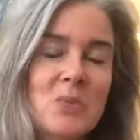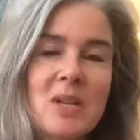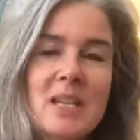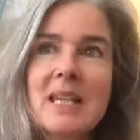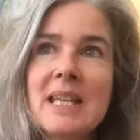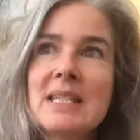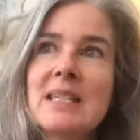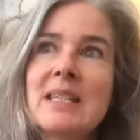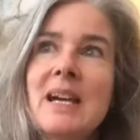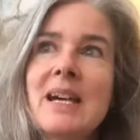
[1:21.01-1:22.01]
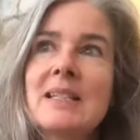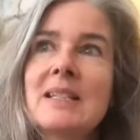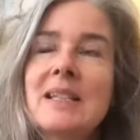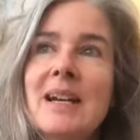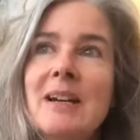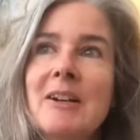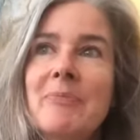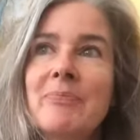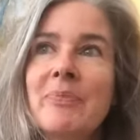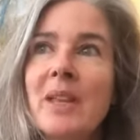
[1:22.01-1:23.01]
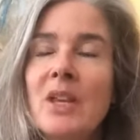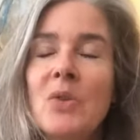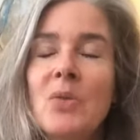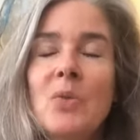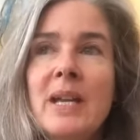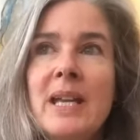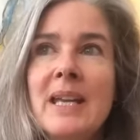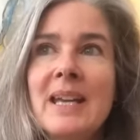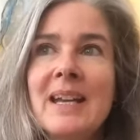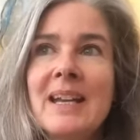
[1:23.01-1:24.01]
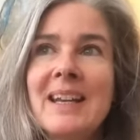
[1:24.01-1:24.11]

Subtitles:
One is that we